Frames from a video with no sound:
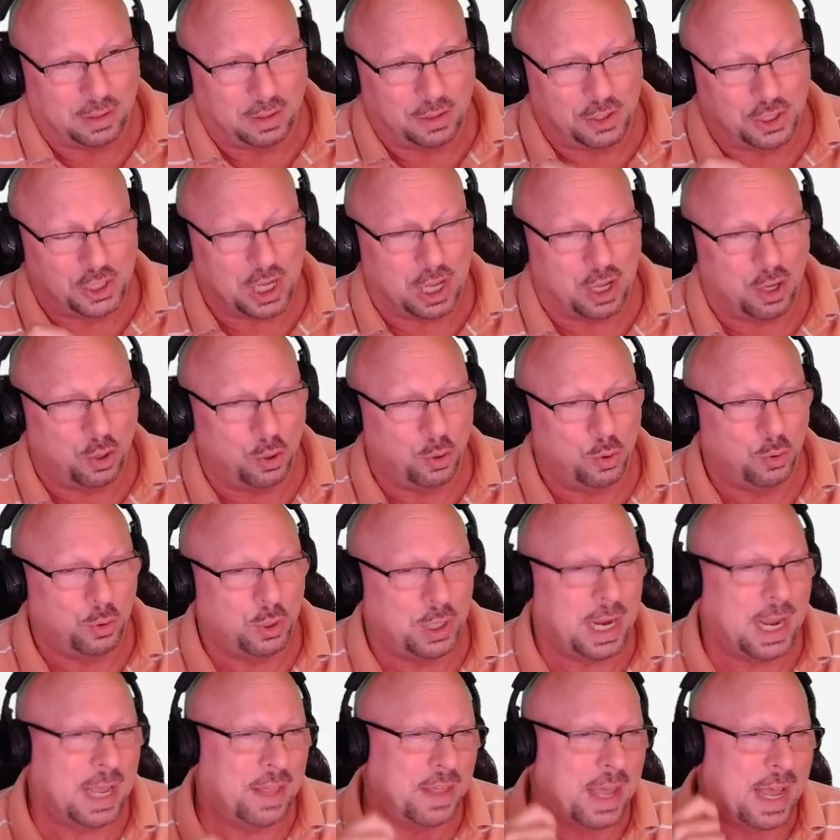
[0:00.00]
So
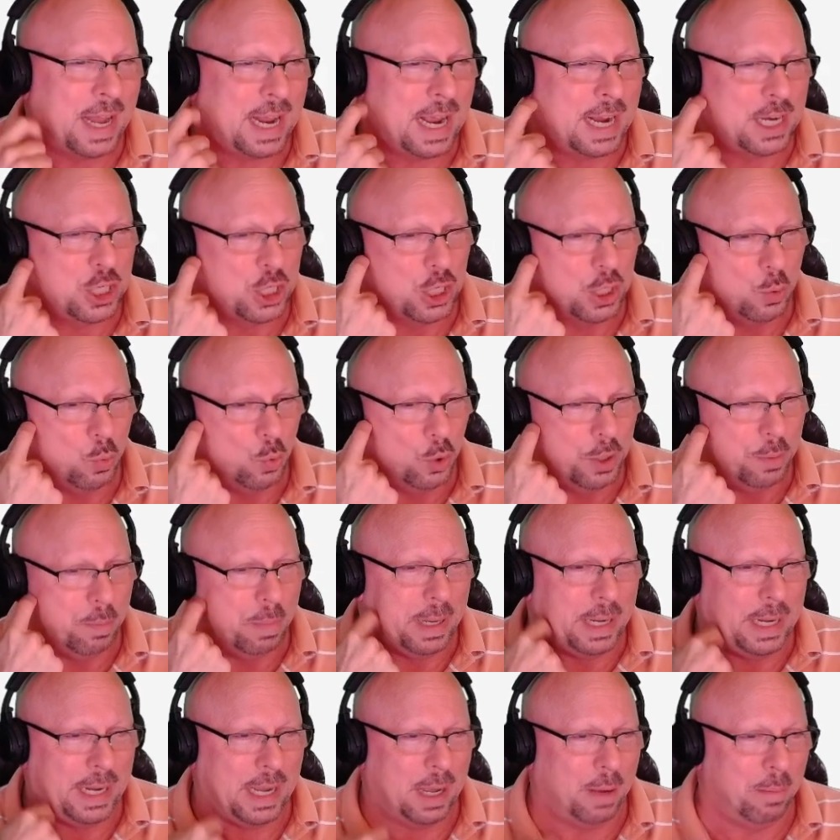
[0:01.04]
yeah, that actually would
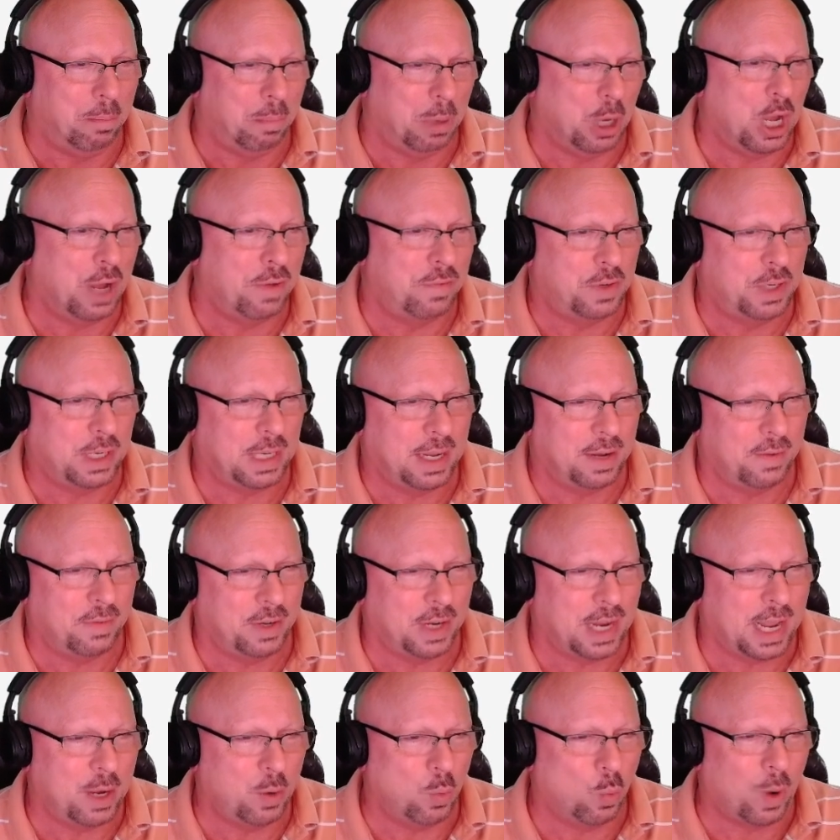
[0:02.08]
be a buff to give it
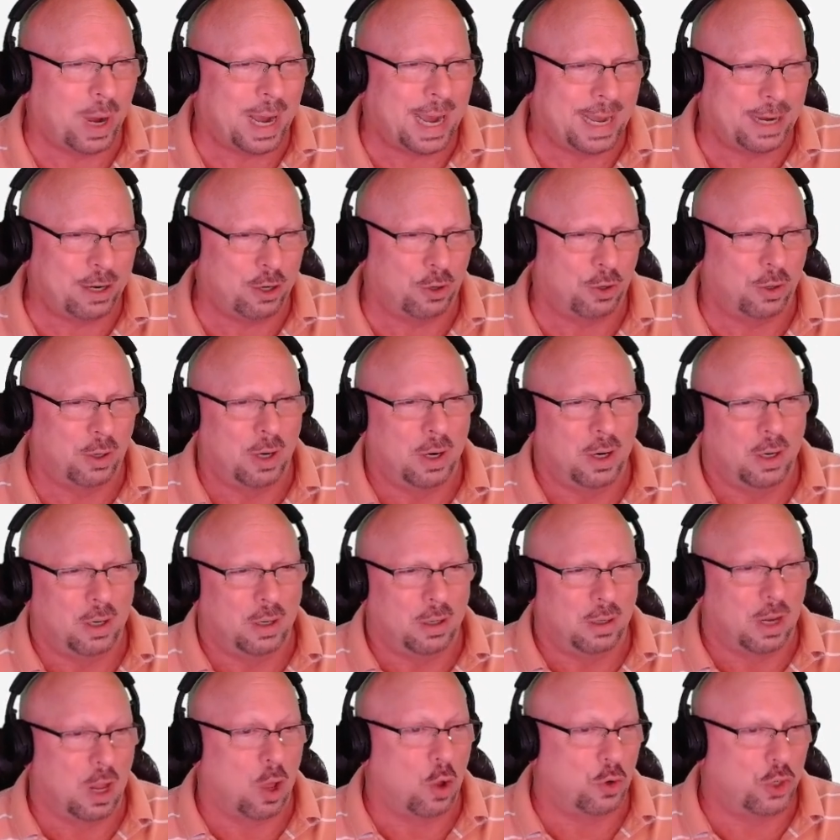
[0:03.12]
a wider
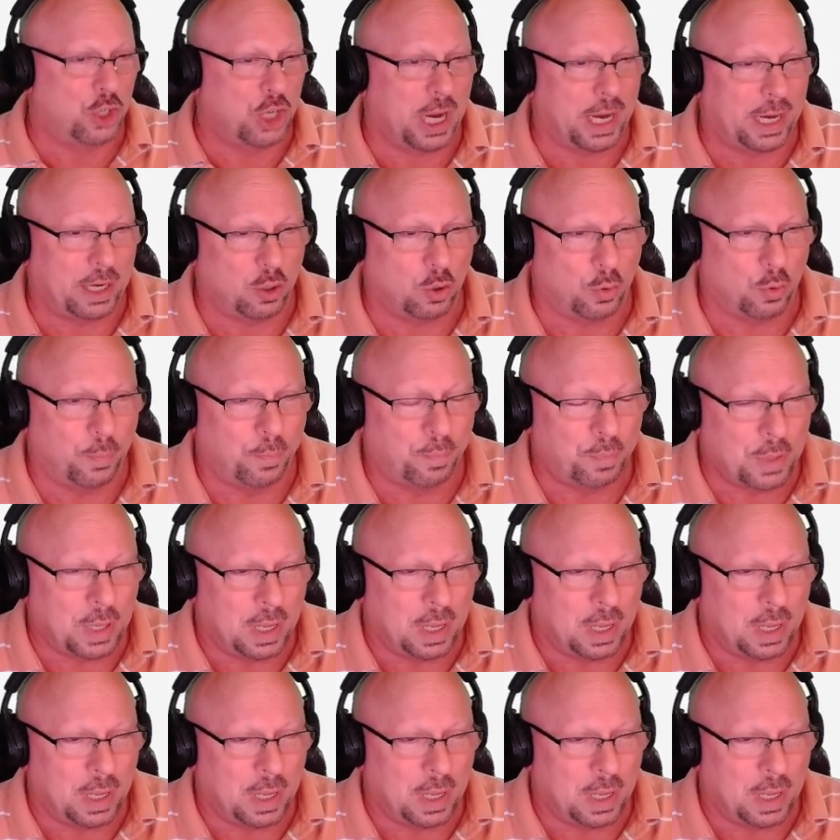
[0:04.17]
launch angle.